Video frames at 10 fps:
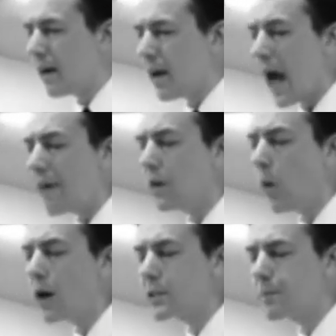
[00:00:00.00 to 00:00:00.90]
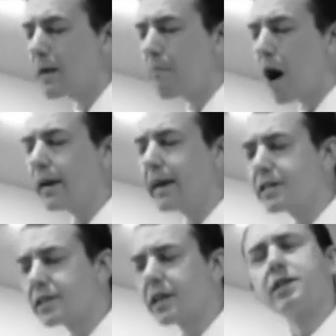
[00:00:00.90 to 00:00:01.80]
Having once been
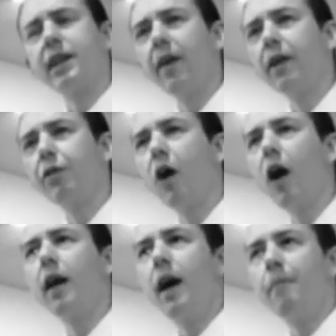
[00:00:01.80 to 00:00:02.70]
monkeys is a scary thought,